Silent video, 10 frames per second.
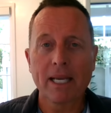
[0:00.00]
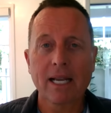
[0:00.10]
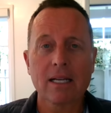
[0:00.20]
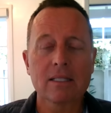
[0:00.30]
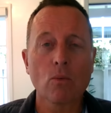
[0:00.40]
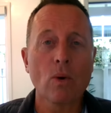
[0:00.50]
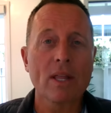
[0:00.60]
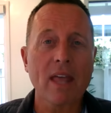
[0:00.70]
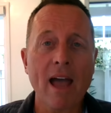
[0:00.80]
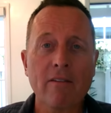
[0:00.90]
because
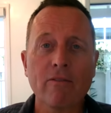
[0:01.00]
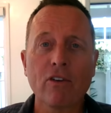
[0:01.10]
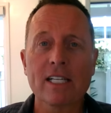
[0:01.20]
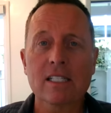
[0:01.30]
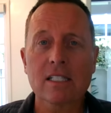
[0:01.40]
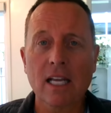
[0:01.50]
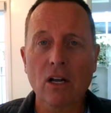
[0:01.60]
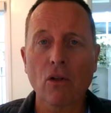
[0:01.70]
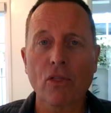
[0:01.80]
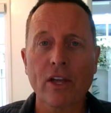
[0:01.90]
with every
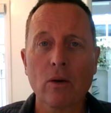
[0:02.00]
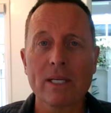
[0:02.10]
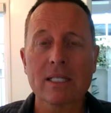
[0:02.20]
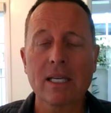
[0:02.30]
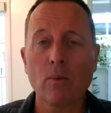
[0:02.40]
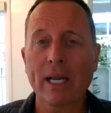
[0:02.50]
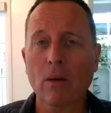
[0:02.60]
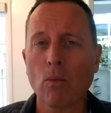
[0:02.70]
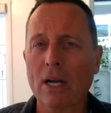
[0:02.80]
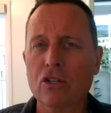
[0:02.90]
single thing we see, we
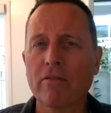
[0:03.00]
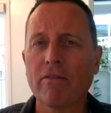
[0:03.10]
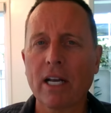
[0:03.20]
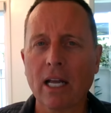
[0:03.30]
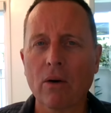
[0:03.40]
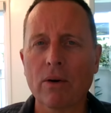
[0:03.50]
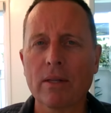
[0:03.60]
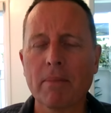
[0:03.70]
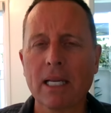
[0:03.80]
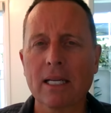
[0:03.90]
can watch a video
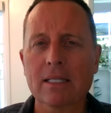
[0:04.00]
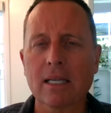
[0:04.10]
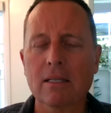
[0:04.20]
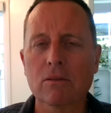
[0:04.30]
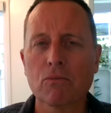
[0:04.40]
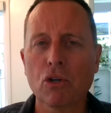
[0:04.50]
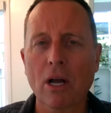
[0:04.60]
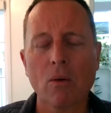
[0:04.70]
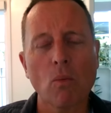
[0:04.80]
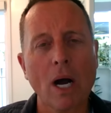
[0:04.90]
and the media says,
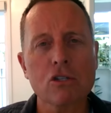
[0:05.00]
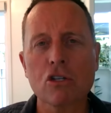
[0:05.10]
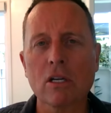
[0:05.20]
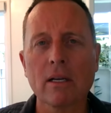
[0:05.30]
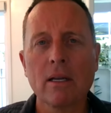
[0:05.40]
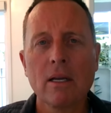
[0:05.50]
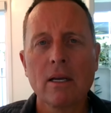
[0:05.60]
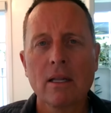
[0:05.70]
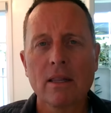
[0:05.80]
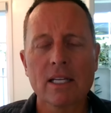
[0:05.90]
you're not watching
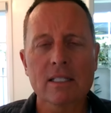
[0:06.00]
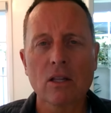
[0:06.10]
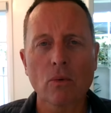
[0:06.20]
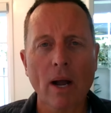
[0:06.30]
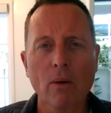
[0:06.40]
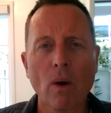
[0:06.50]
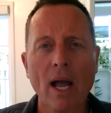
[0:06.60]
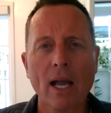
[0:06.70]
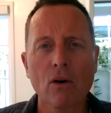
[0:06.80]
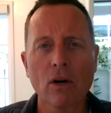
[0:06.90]
this in the right
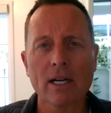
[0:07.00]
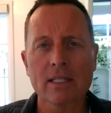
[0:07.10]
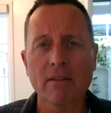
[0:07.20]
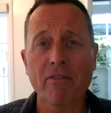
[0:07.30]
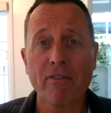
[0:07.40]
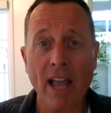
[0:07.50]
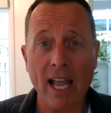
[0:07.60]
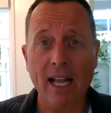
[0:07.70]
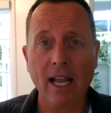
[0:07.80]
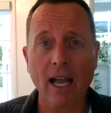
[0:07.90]
way, or it's a
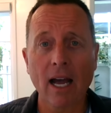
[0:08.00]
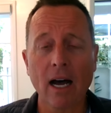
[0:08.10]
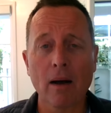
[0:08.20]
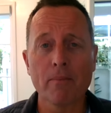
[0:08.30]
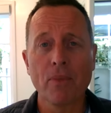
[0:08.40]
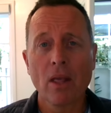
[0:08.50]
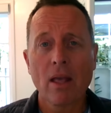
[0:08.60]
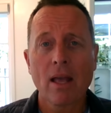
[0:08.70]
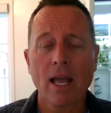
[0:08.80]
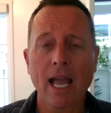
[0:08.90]
fake.
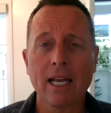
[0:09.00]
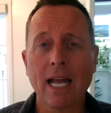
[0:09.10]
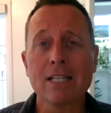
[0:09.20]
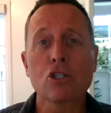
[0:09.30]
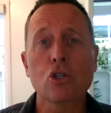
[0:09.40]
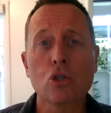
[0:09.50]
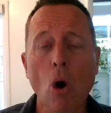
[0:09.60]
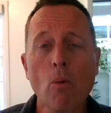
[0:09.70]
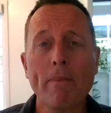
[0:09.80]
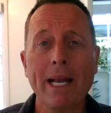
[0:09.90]
And
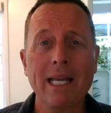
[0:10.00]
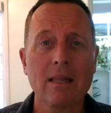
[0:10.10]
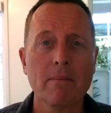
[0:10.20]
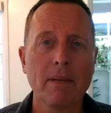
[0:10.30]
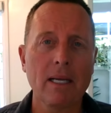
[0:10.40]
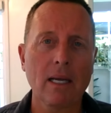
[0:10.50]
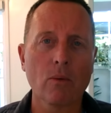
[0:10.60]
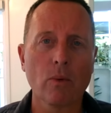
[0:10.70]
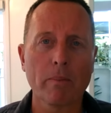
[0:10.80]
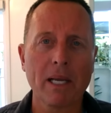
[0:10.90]
so many in the
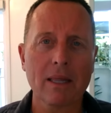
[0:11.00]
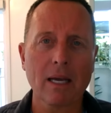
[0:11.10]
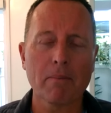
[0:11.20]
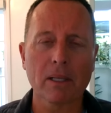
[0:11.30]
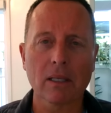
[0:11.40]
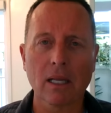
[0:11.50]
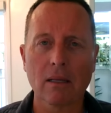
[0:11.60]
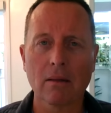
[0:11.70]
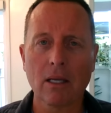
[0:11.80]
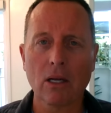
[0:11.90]
media repeat that, but
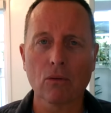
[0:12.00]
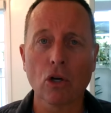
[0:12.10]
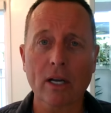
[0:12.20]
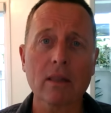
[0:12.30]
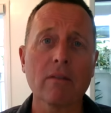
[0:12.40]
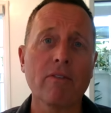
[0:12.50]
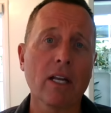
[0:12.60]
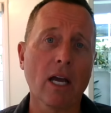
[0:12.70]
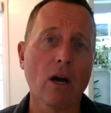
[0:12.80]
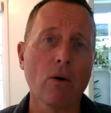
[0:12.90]
look at the
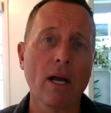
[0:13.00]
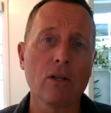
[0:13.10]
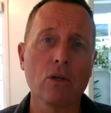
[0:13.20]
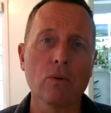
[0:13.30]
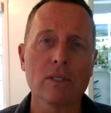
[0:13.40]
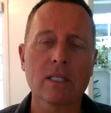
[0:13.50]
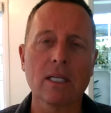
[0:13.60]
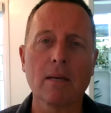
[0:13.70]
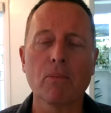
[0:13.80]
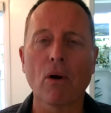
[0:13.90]
video and you will
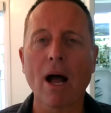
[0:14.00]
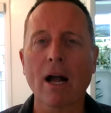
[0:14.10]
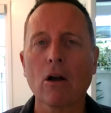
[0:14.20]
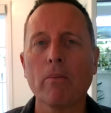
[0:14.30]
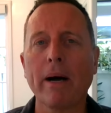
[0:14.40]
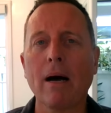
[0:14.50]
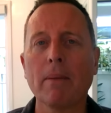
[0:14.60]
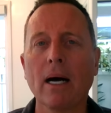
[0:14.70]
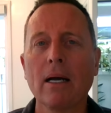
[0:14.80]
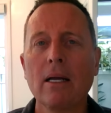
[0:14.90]
see Barack
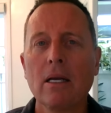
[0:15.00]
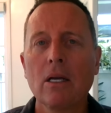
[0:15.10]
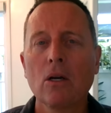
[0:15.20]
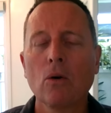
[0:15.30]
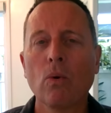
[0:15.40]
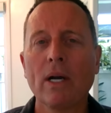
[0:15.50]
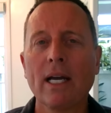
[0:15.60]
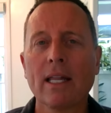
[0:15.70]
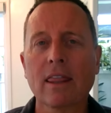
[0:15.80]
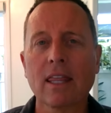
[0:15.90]
Obama
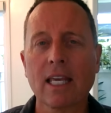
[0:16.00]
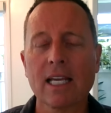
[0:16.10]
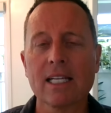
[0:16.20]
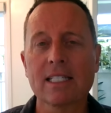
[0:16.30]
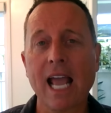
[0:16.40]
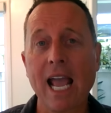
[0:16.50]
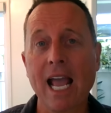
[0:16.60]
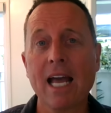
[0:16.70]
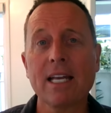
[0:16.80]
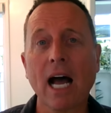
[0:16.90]
with his
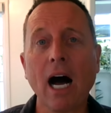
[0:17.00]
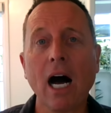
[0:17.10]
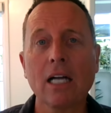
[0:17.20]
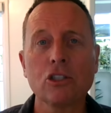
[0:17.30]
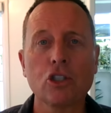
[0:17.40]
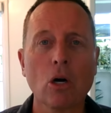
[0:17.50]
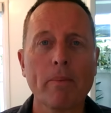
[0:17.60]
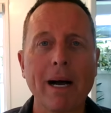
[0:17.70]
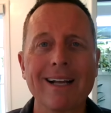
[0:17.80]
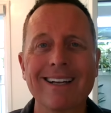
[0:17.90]
hand on
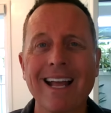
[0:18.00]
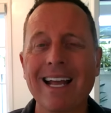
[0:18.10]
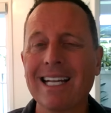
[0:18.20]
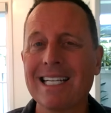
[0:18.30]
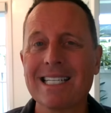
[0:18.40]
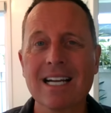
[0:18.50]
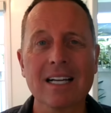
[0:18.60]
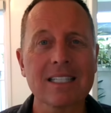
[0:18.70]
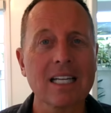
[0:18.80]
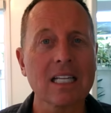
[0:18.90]
Joe Biden, and he
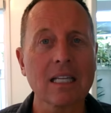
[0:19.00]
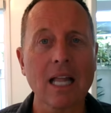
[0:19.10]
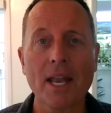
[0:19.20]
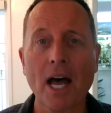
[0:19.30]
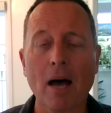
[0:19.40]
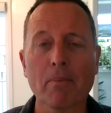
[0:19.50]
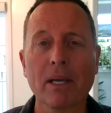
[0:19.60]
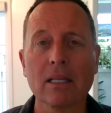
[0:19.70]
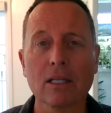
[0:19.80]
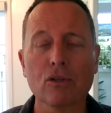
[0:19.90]
doesn't let
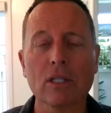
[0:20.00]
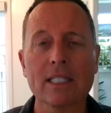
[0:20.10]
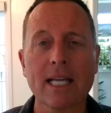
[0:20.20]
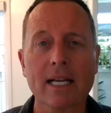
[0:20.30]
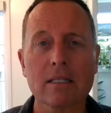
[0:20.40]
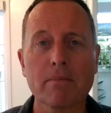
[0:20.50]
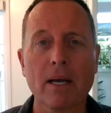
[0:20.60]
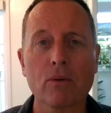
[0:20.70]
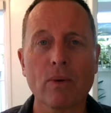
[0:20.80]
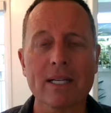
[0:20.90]
up. He literally takes
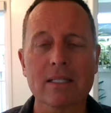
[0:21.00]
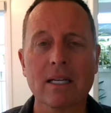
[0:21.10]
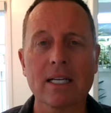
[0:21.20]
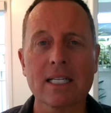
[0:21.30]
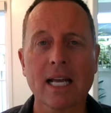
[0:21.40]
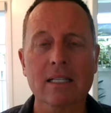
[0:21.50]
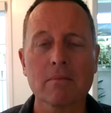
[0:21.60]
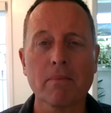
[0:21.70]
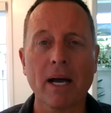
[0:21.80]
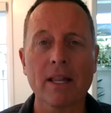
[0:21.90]
him by the wrist, then he
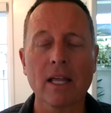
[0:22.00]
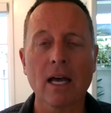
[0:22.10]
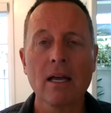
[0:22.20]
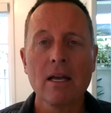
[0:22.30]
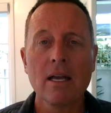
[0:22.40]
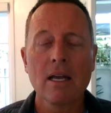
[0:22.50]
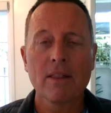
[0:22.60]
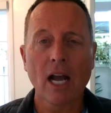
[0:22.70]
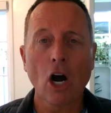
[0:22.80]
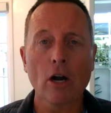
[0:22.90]
takes him by
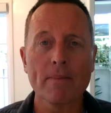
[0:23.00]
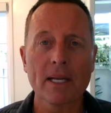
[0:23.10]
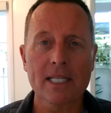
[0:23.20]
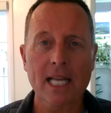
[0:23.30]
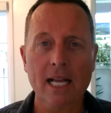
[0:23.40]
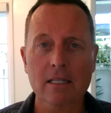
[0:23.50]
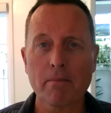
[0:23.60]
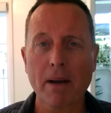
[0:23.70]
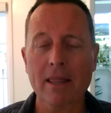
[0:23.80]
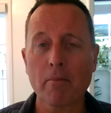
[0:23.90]
the arm, then he
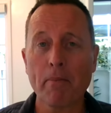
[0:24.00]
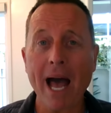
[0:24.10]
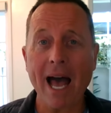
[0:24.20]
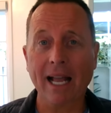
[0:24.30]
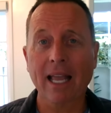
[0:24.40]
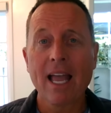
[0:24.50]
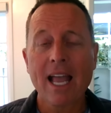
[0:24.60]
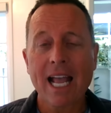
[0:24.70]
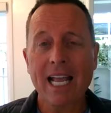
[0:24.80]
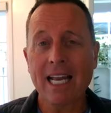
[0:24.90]
takes him by the back.
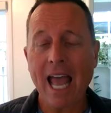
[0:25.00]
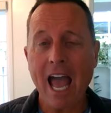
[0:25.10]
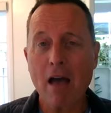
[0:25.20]
It